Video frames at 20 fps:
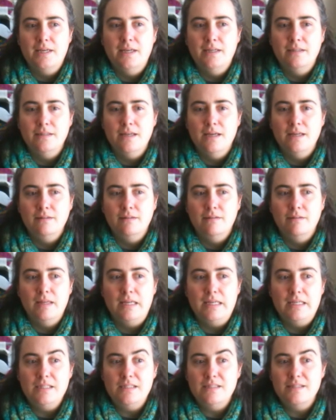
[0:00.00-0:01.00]
and
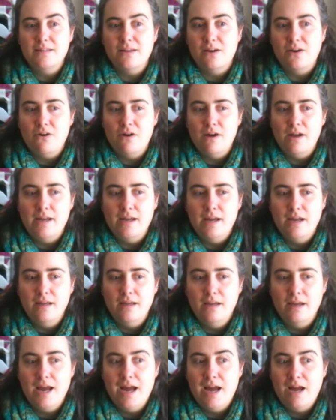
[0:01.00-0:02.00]
things that I
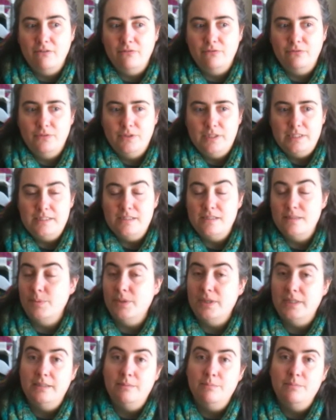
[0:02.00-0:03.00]
have
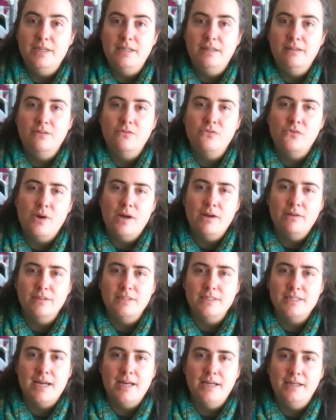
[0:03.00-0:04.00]
inspired me throughout the
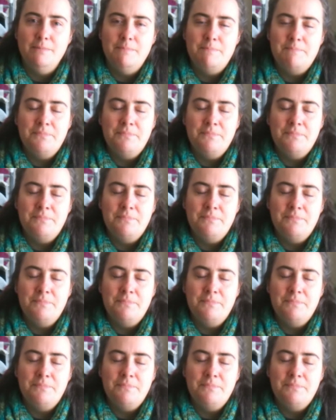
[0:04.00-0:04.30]
day.